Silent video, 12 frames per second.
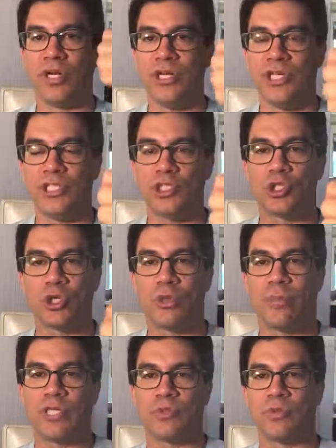What niches are
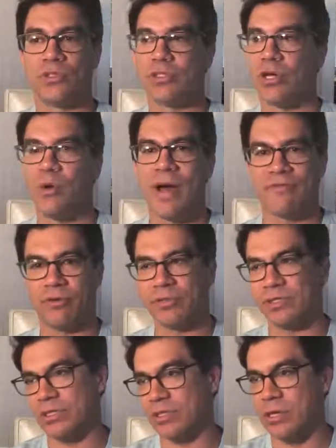the best ones to go after?
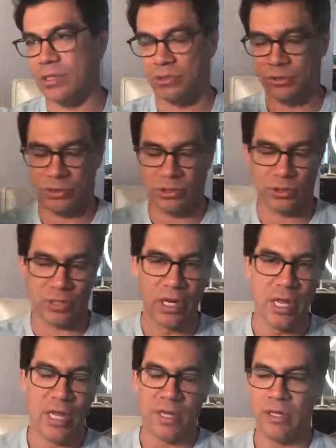Is it doctors? Is
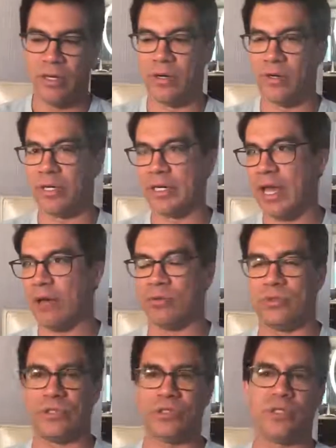it,
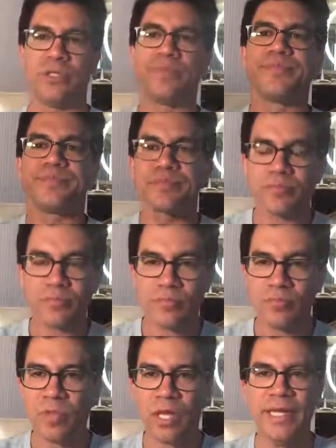accountants? Is it
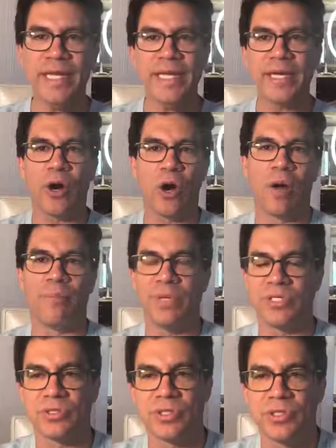e-com
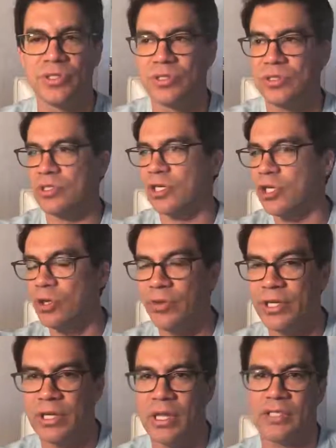businesses? Is it
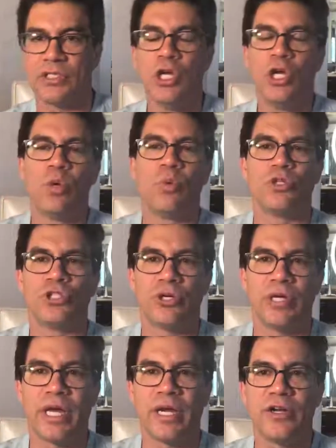clothing lines? We'll show
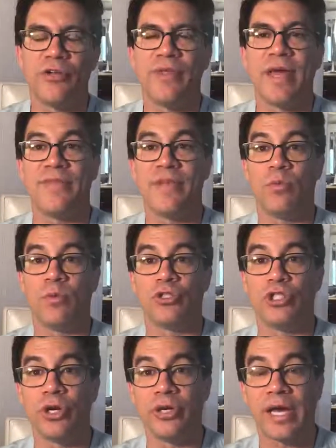you how to do that, and then we'll
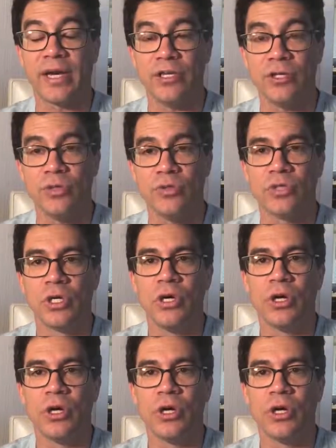show you how to